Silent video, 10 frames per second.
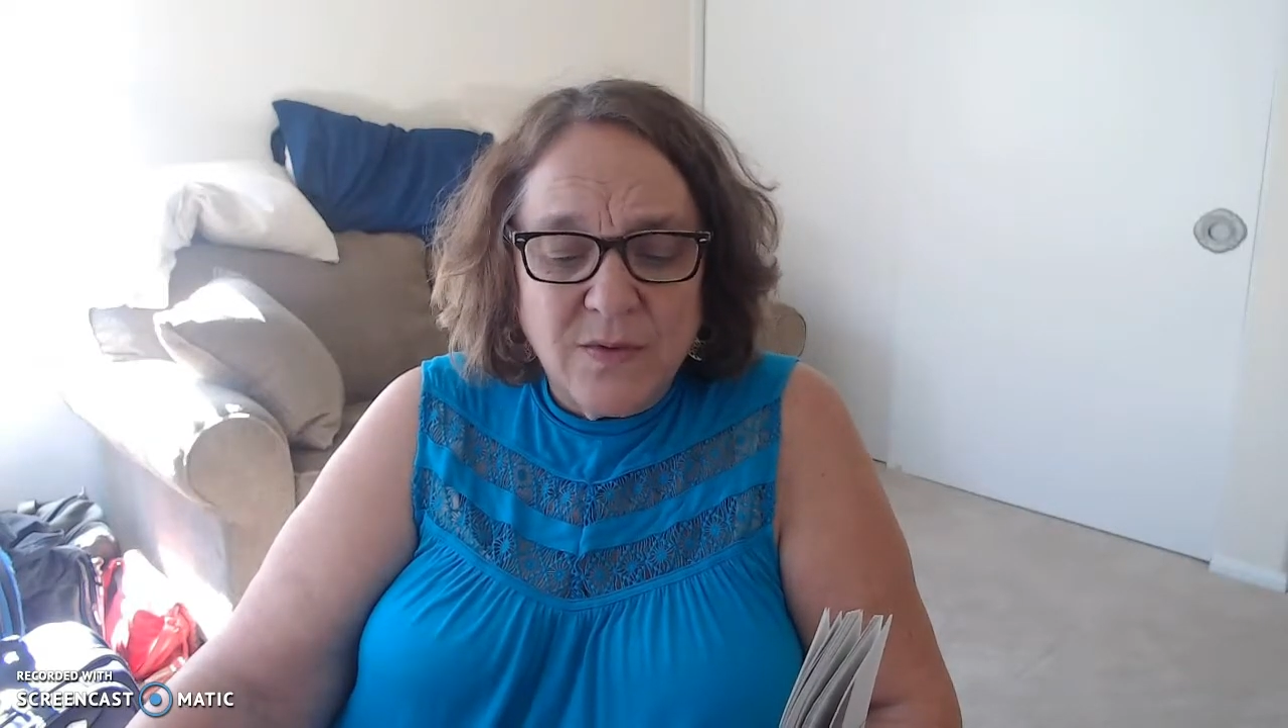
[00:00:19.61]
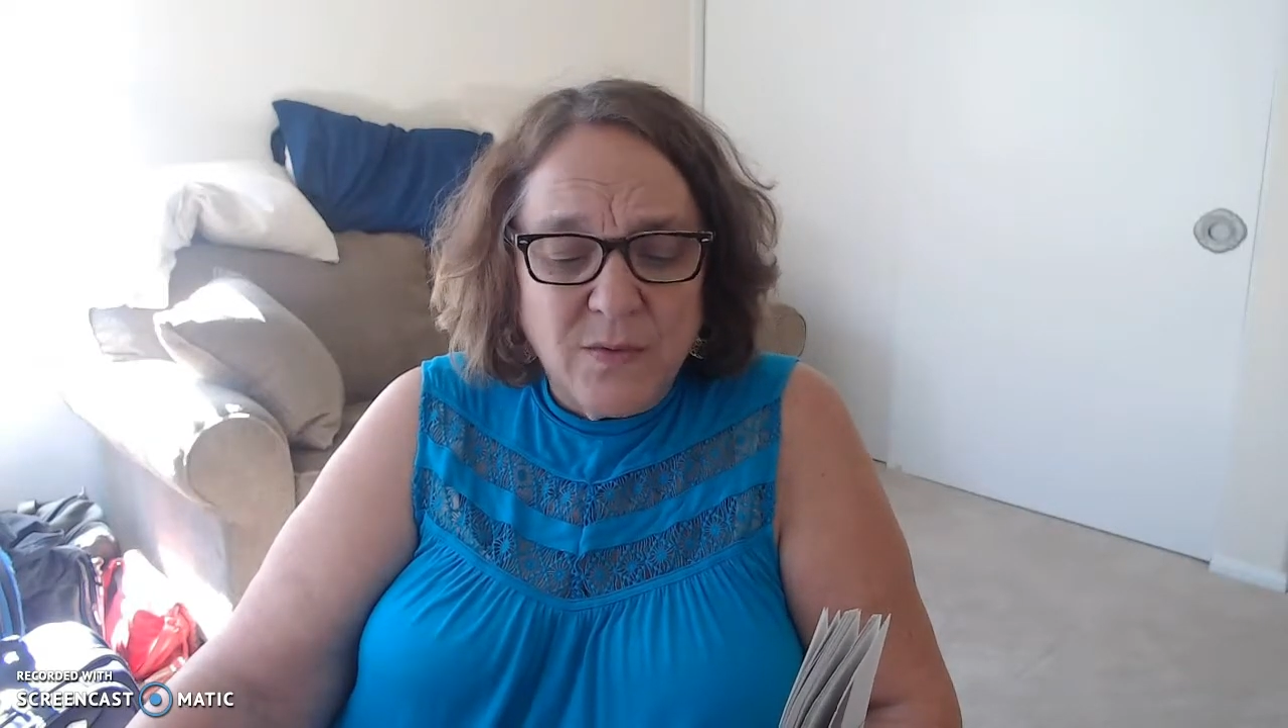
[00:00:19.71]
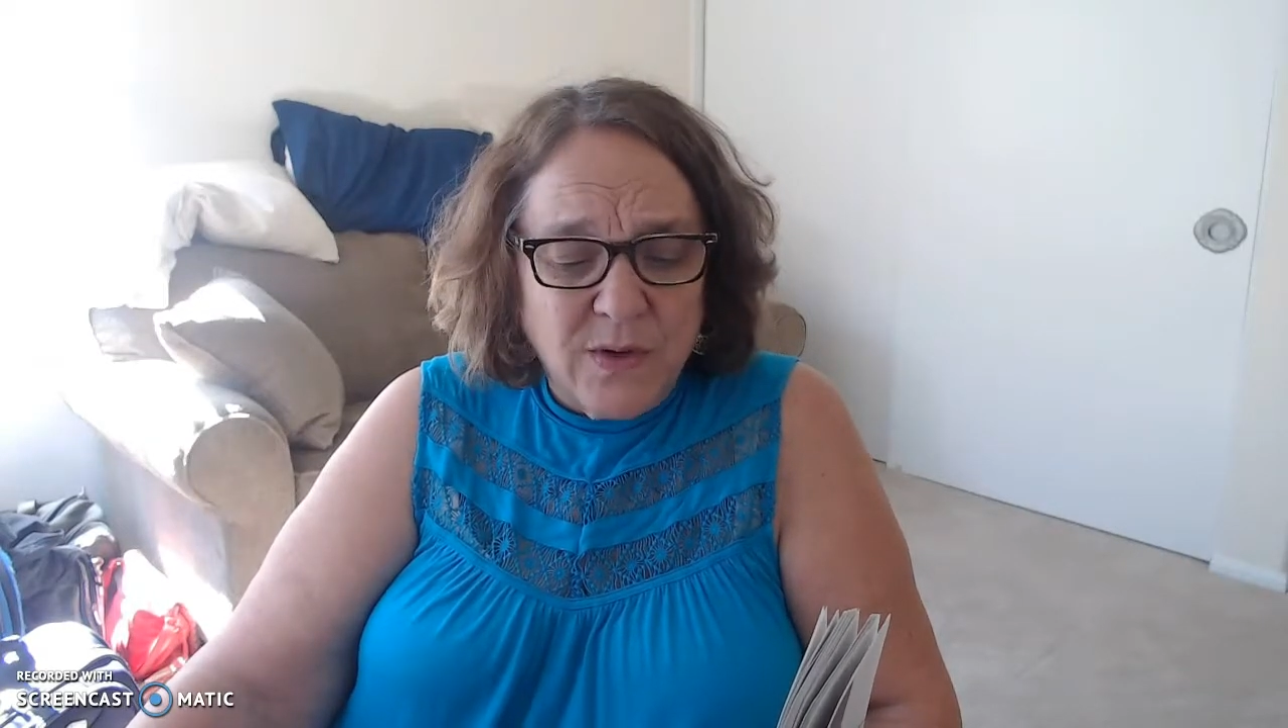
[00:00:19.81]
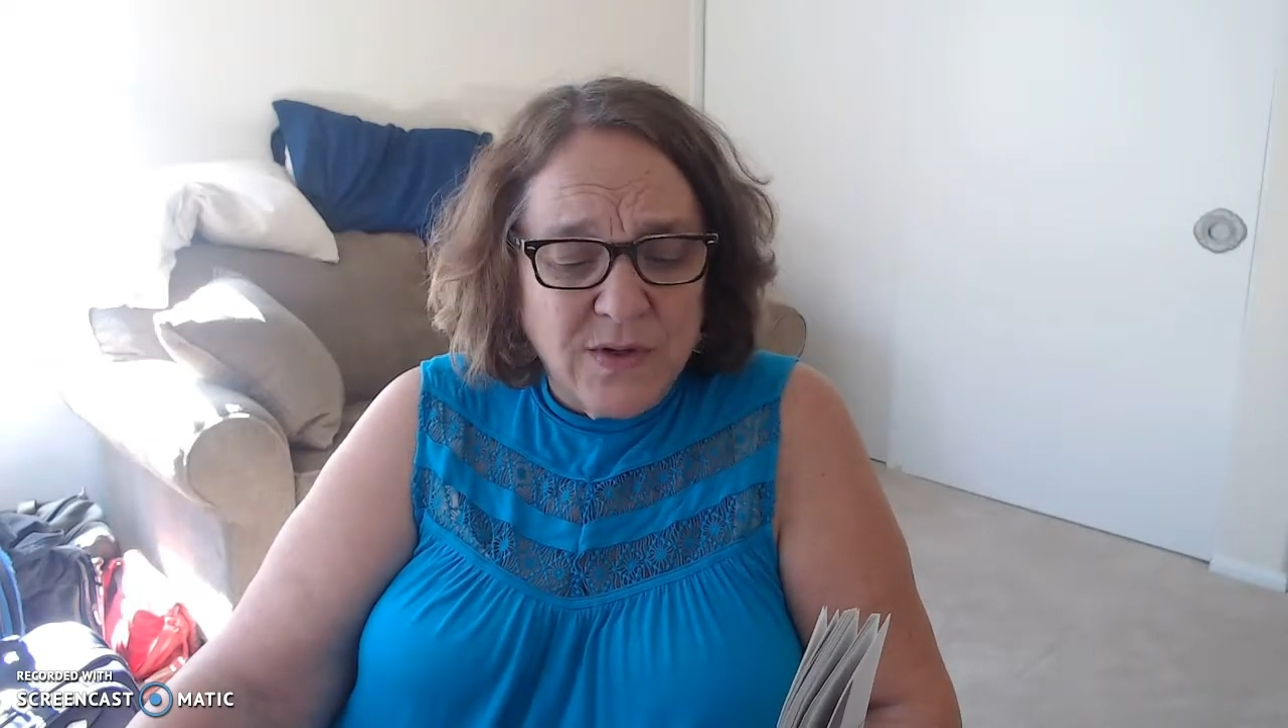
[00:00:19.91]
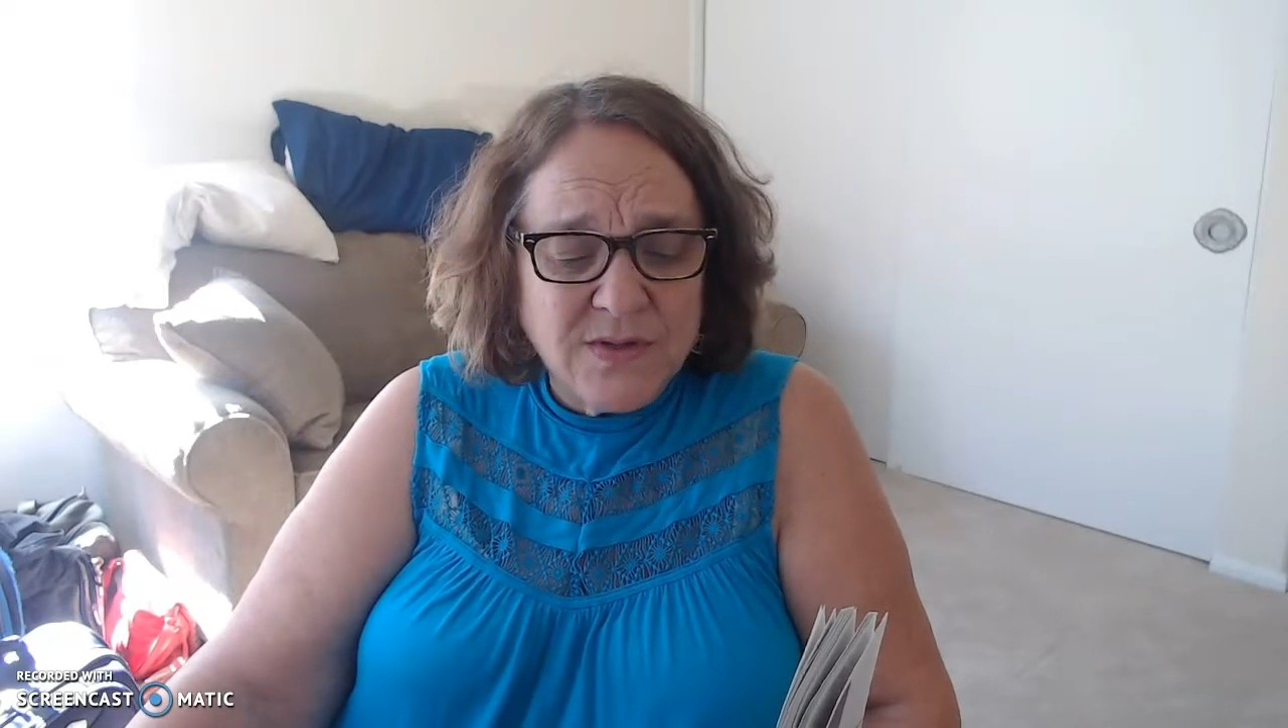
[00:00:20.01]

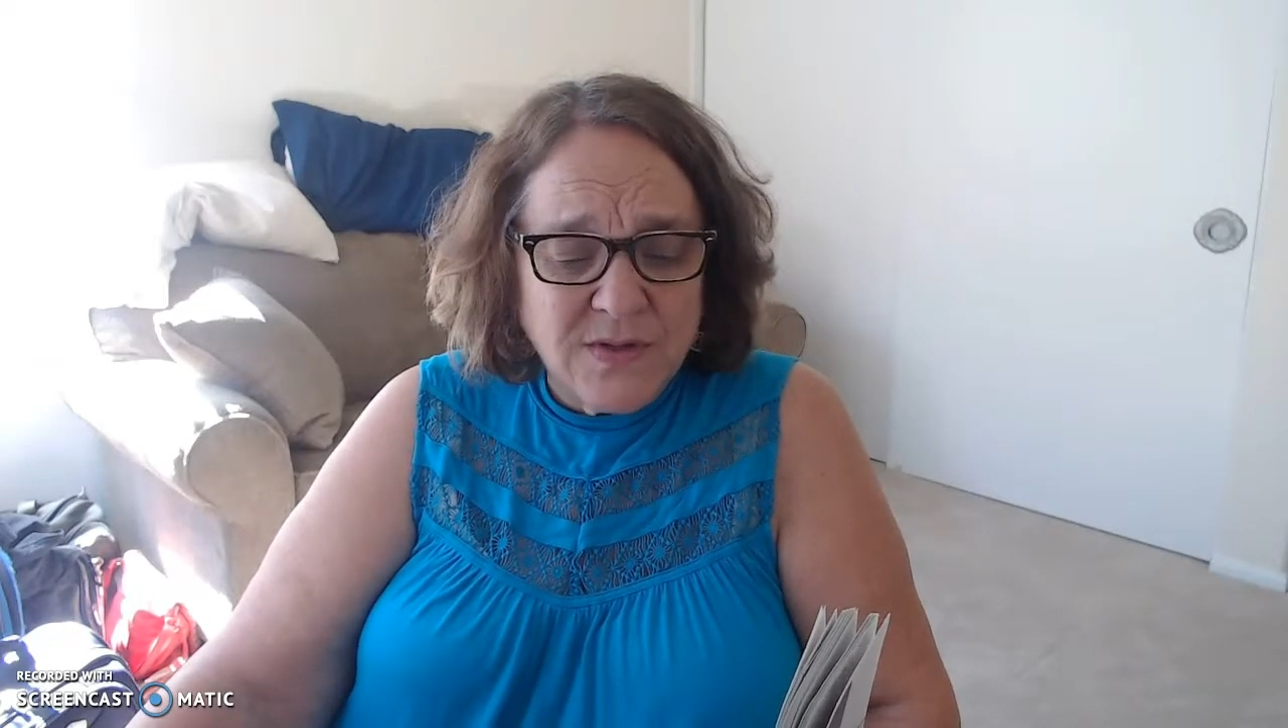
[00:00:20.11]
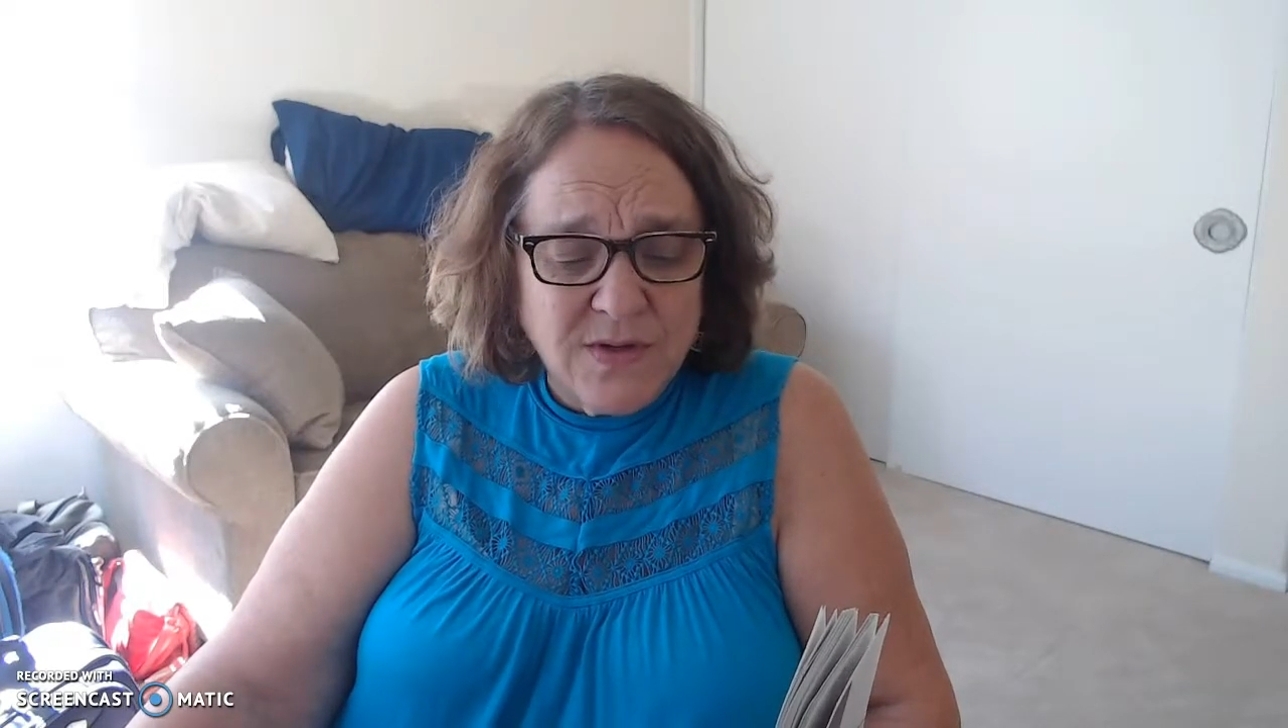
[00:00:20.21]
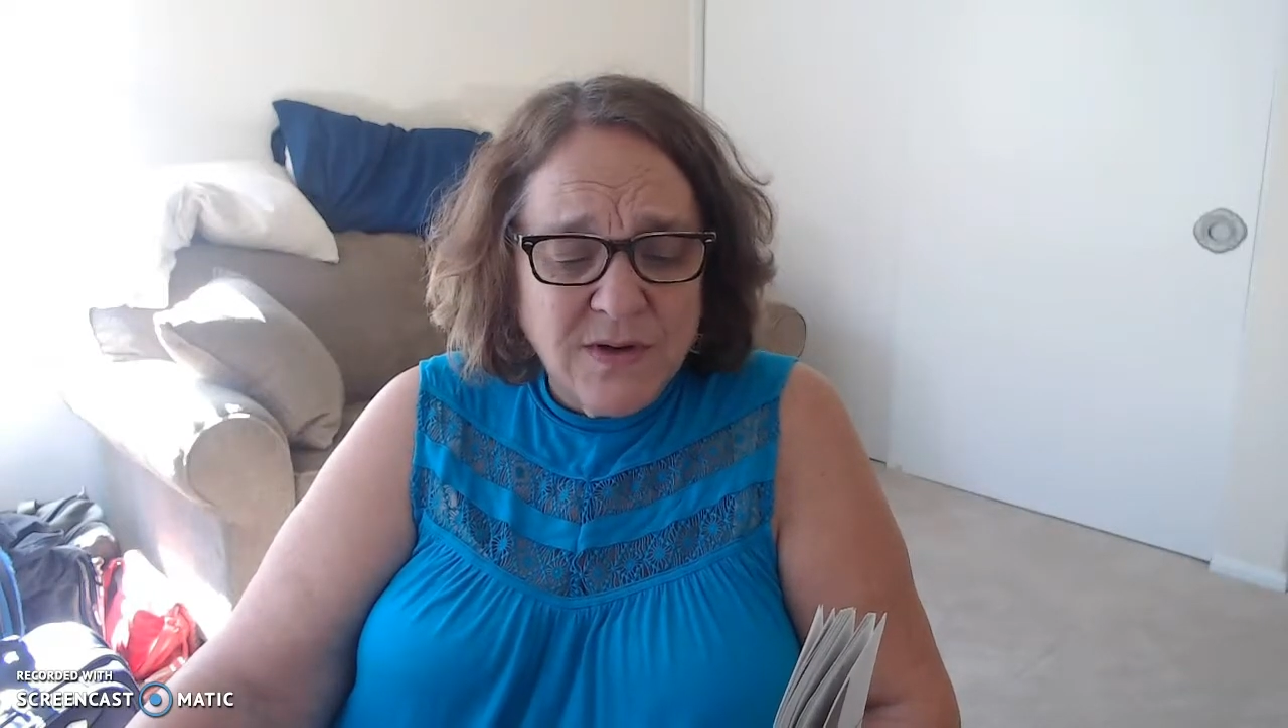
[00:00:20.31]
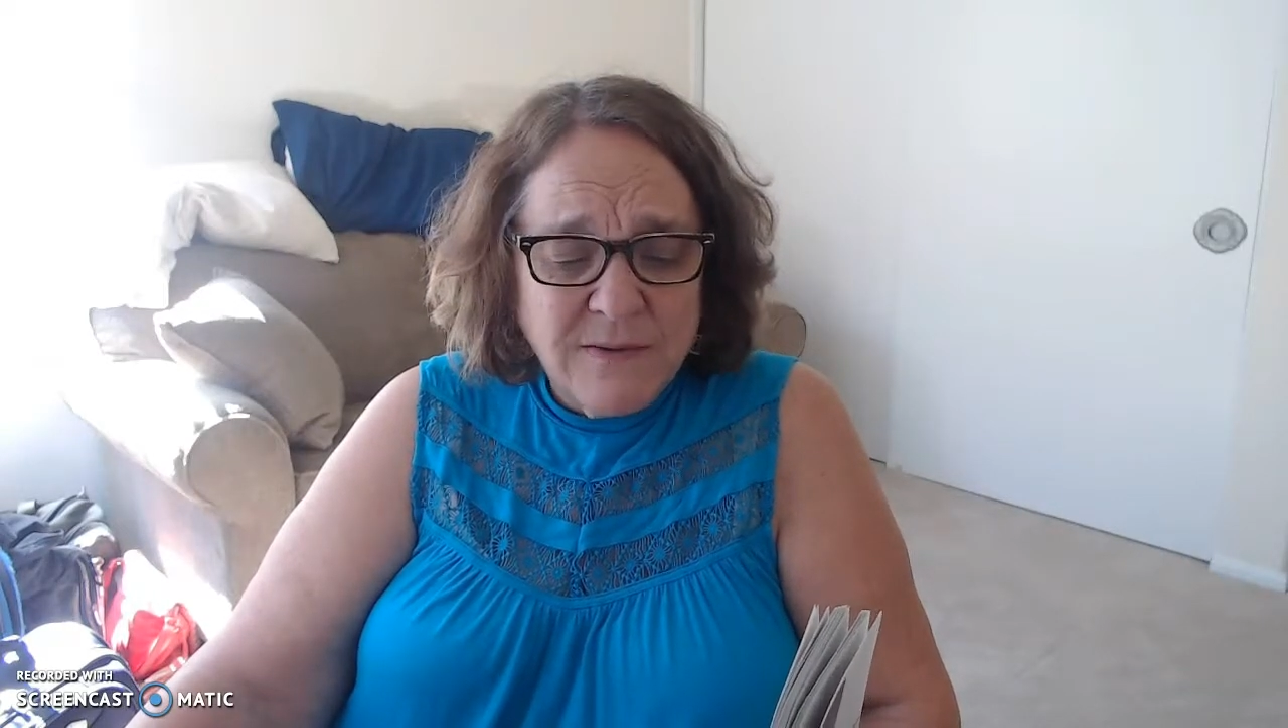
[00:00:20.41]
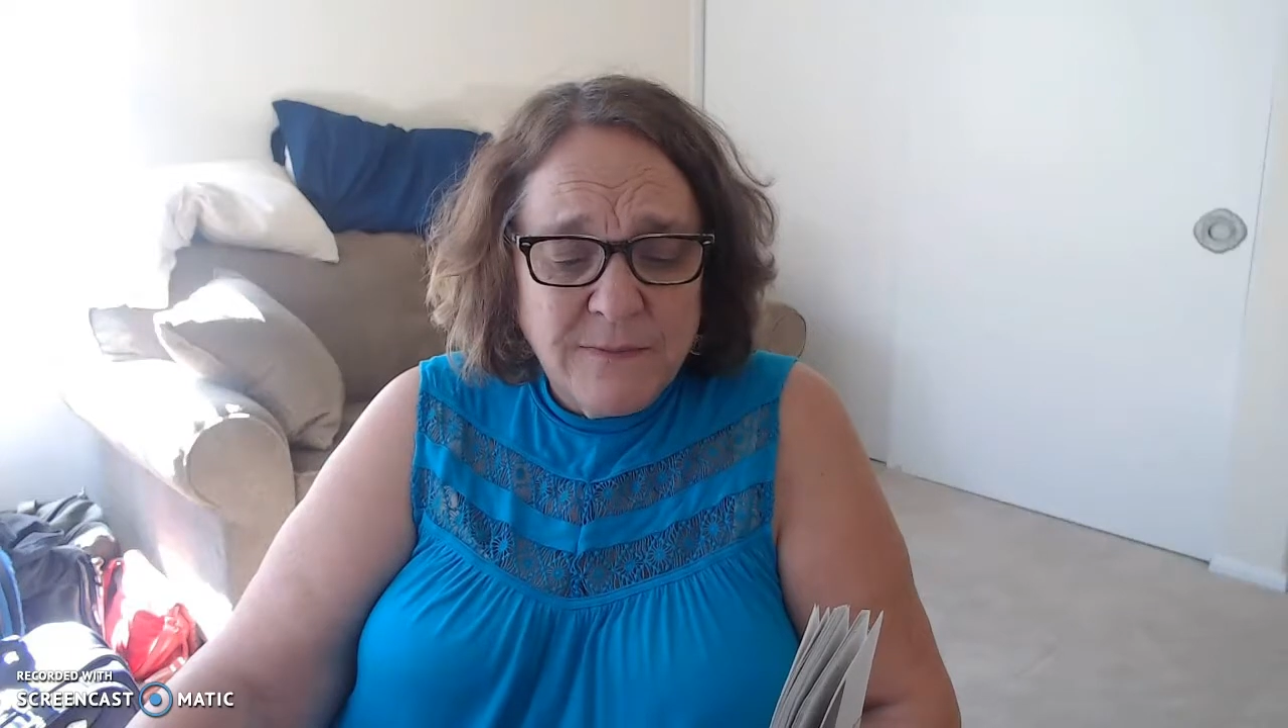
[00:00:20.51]
war,
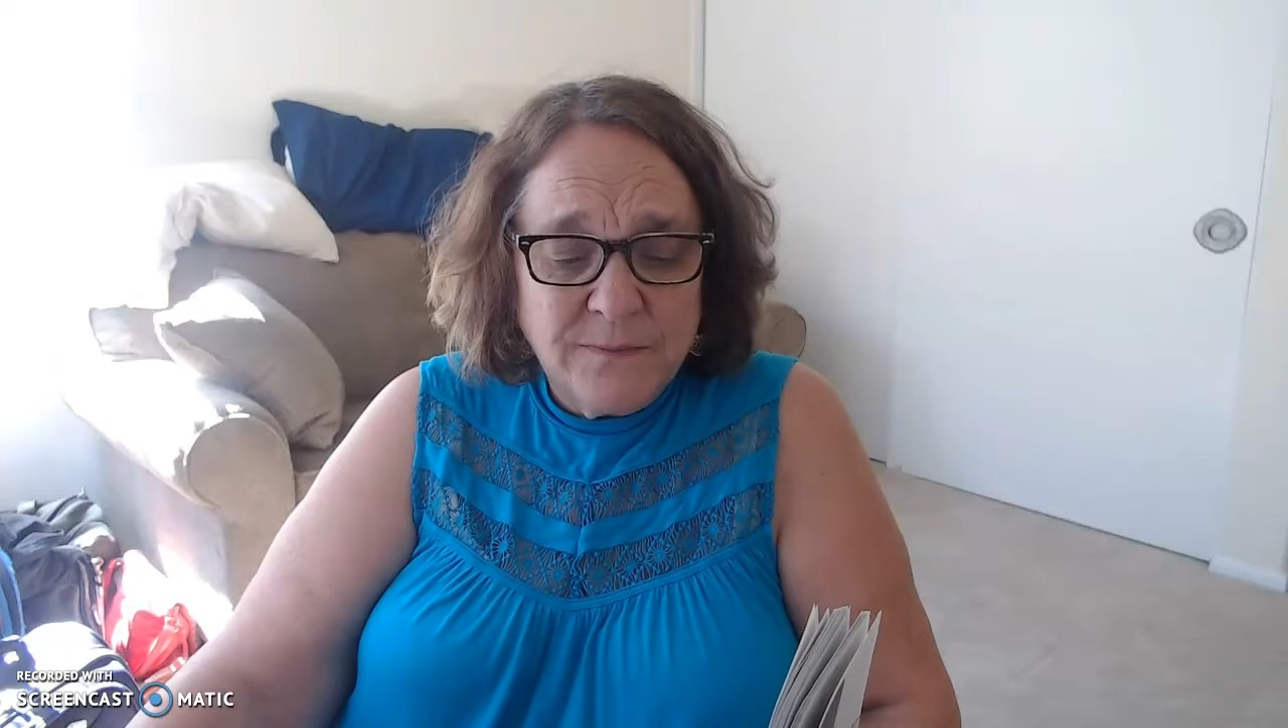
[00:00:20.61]
sir?